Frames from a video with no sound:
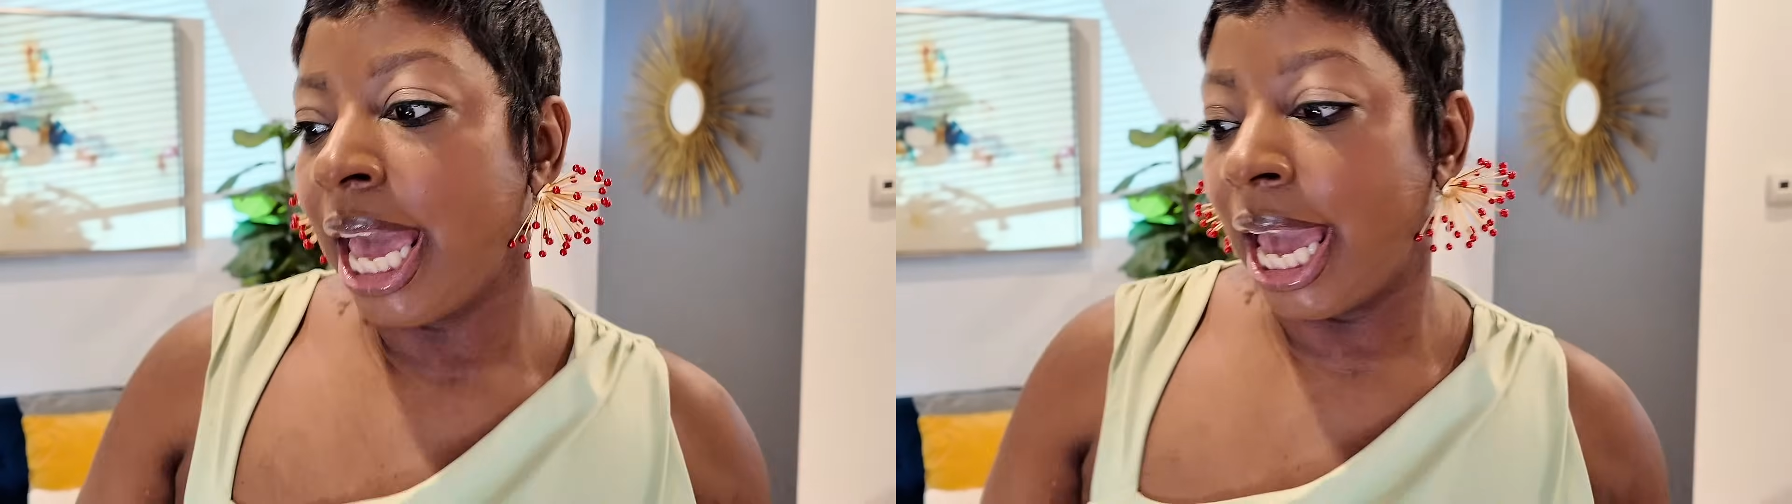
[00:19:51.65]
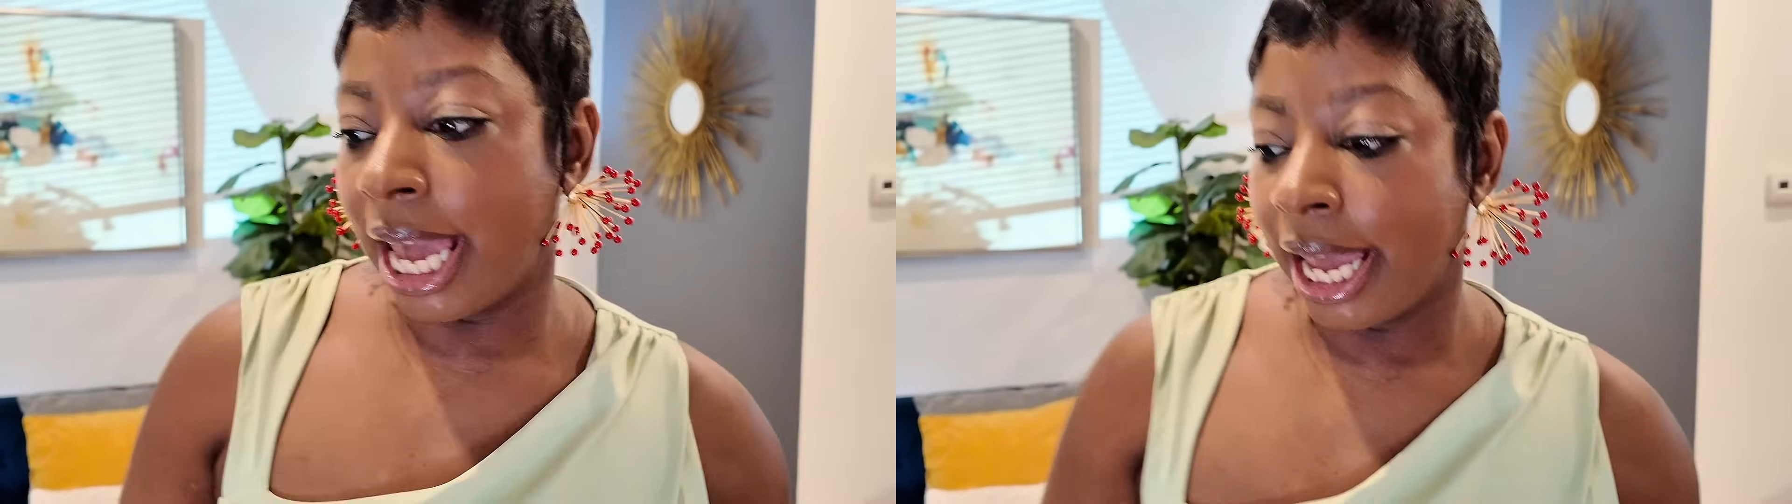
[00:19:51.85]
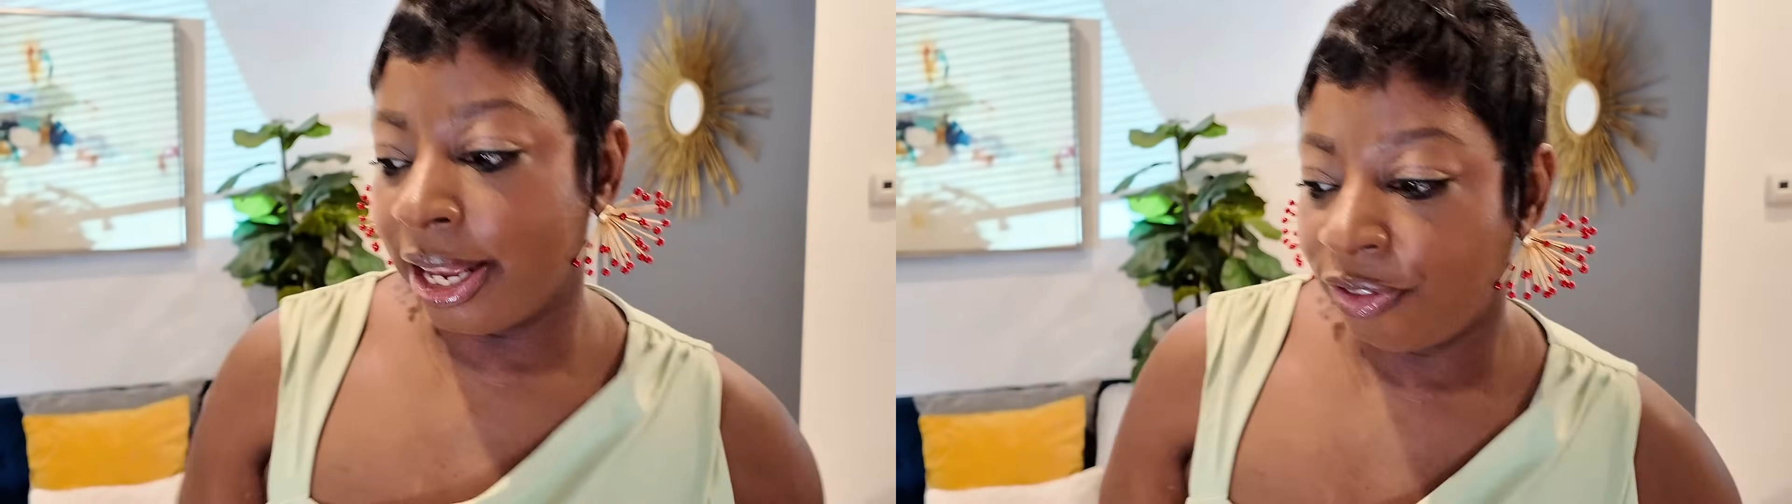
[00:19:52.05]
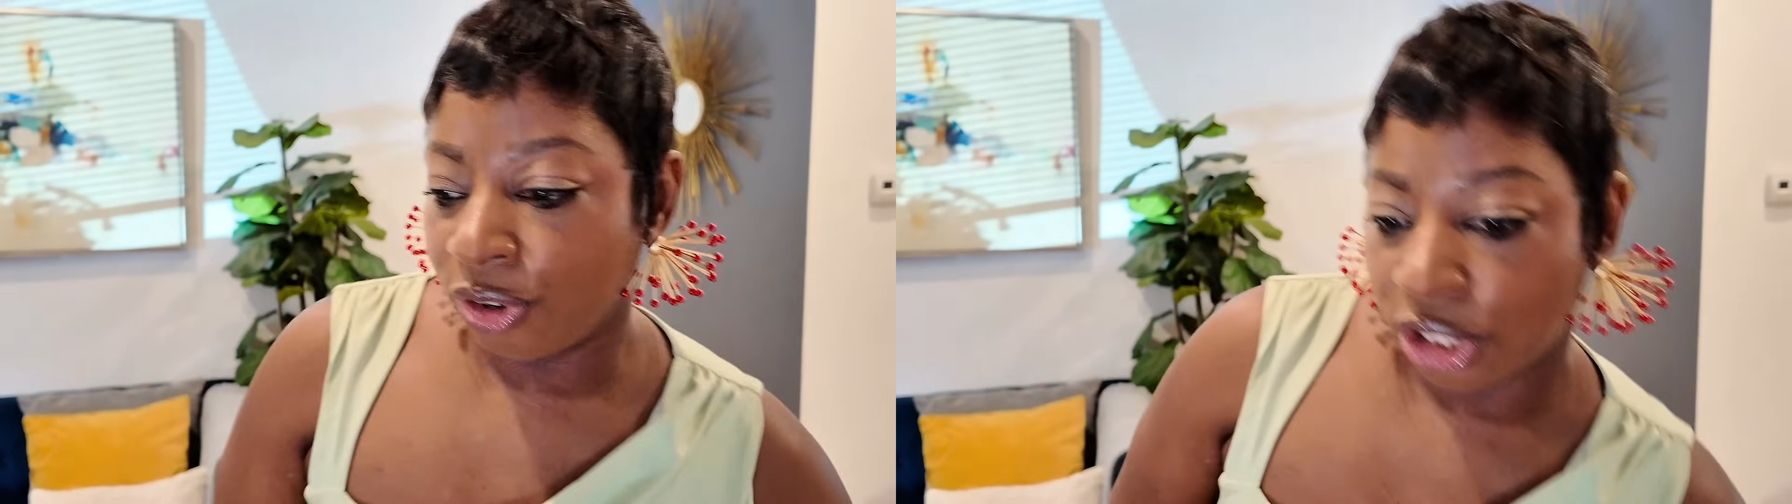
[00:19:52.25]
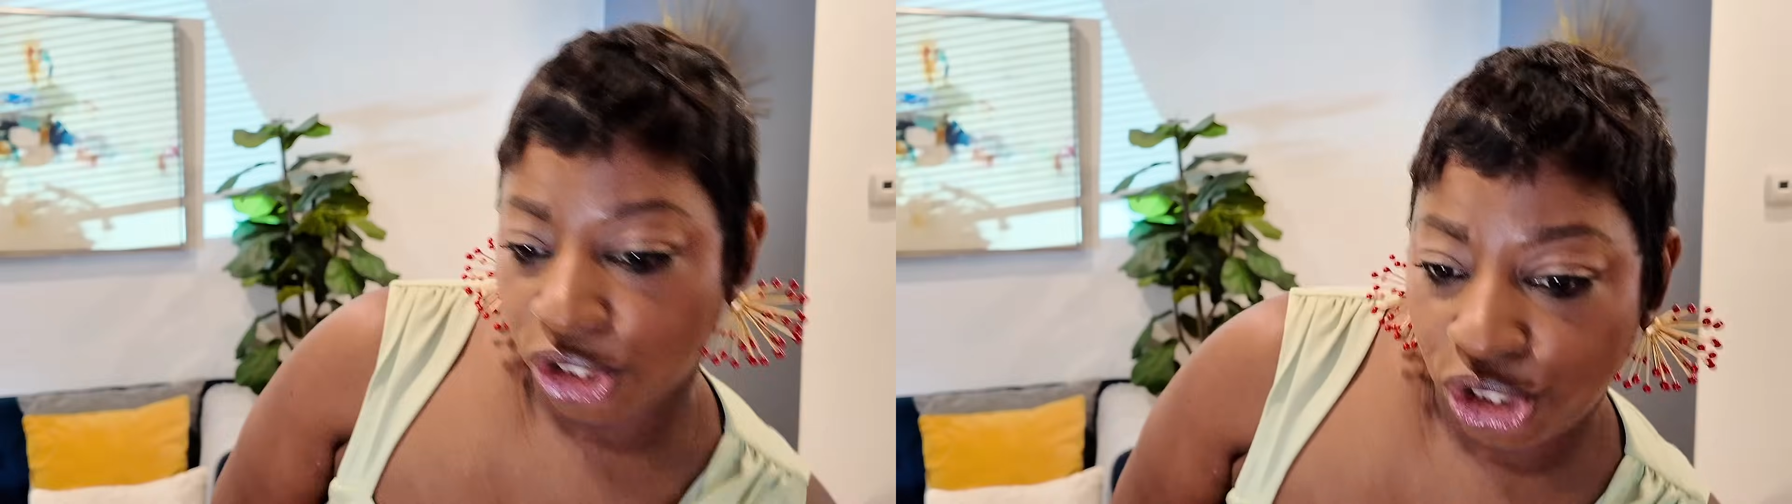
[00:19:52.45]
and
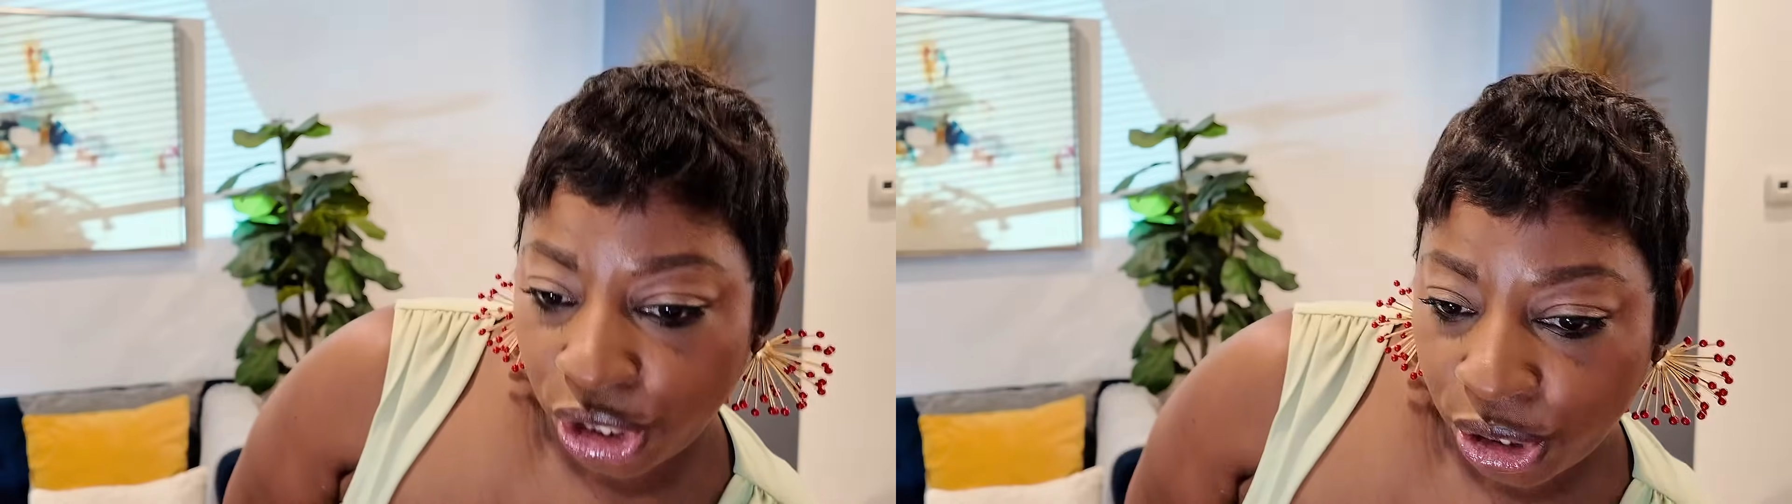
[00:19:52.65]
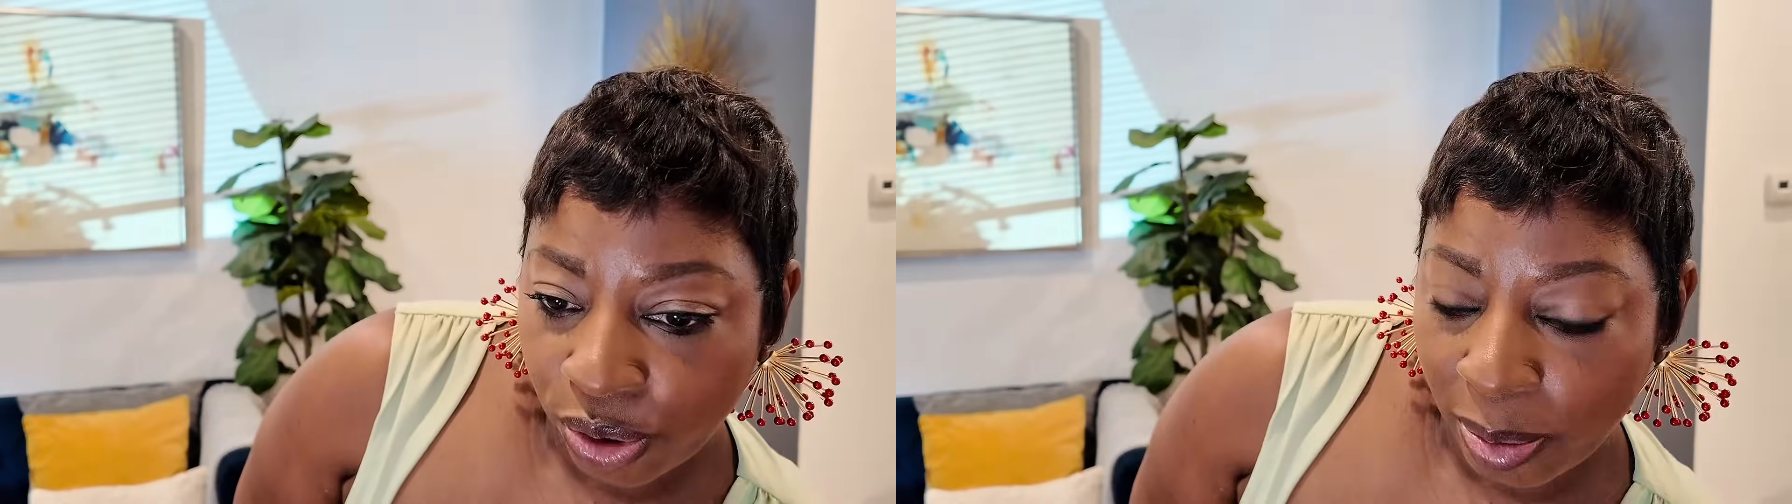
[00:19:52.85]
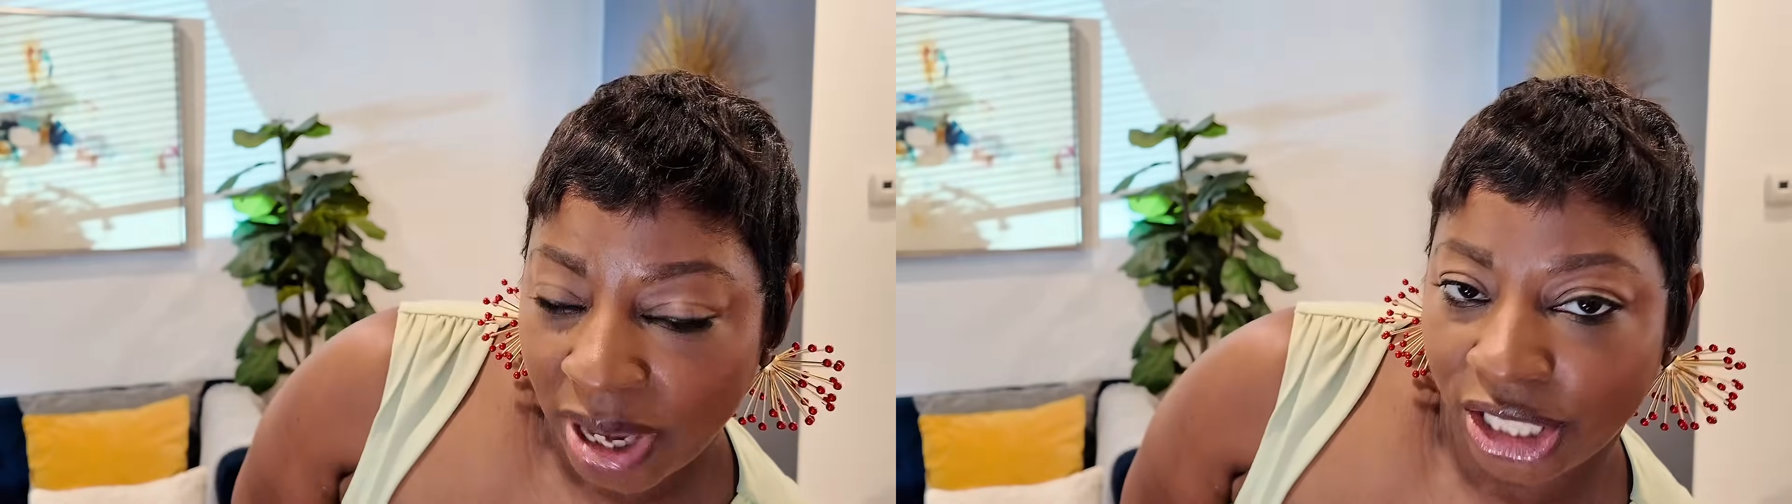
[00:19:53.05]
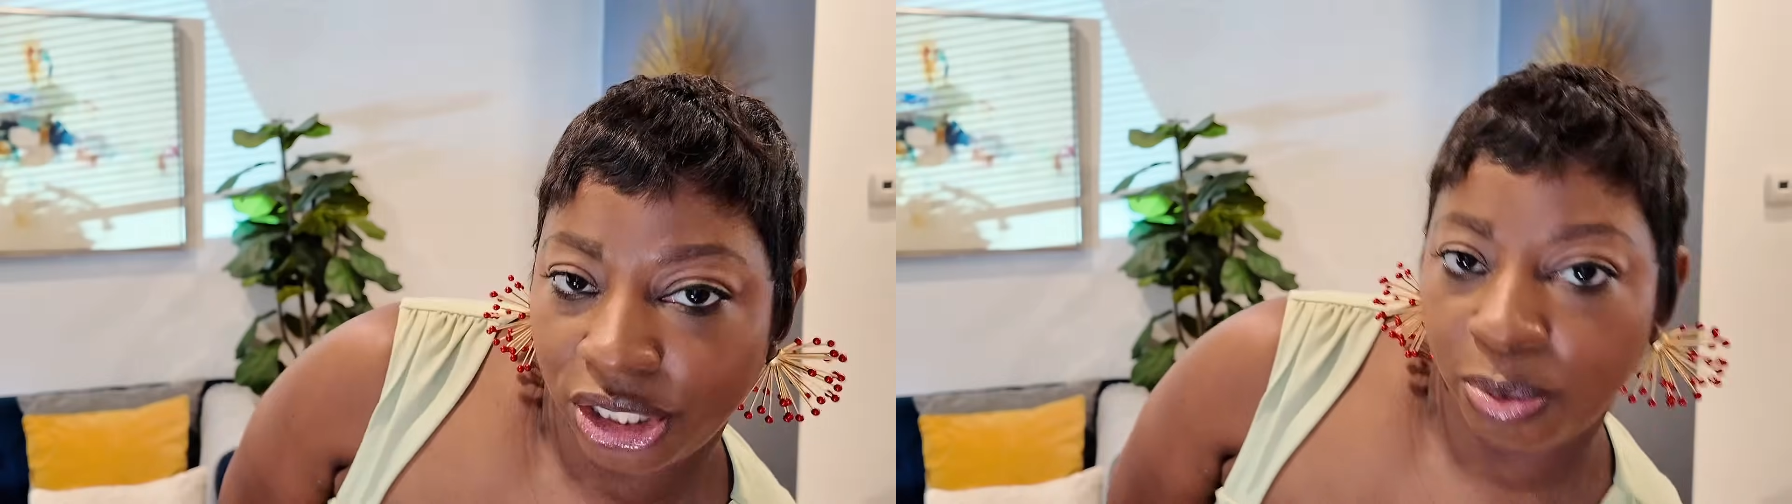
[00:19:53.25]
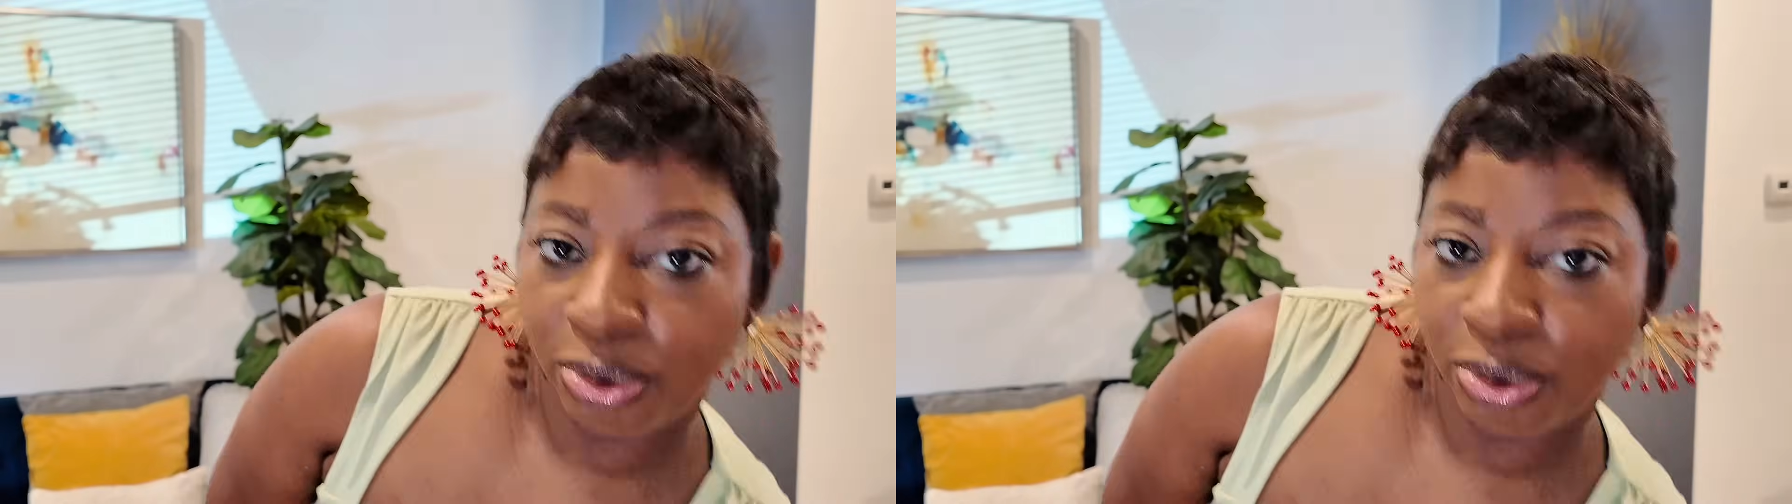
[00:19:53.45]
for the shoe I'm actually